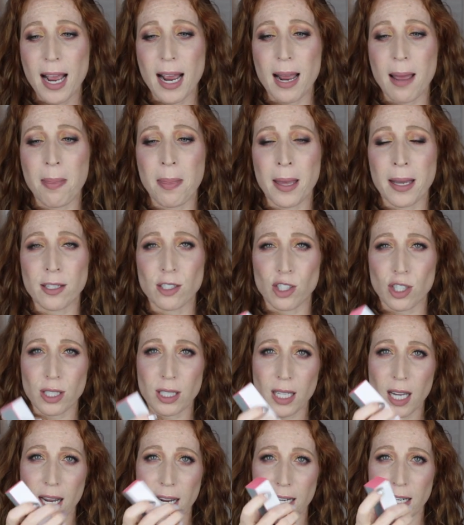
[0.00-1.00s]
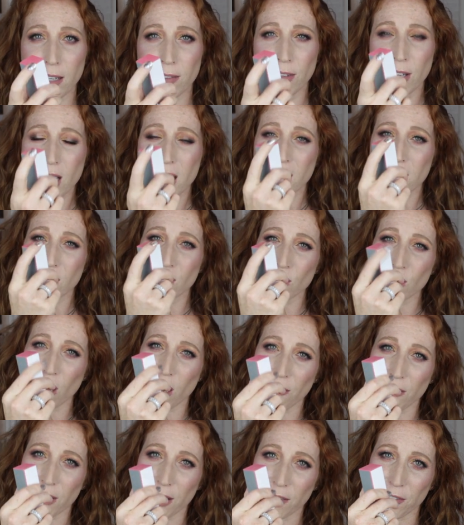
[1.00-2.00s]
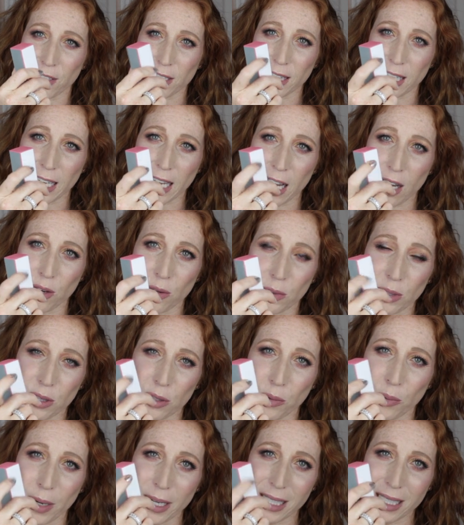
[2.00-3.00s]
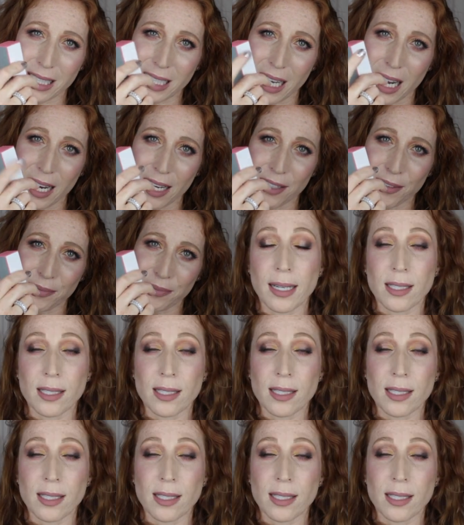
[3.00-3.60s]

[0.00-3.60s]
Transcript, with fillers: and then just kind of soften everything out with the white side.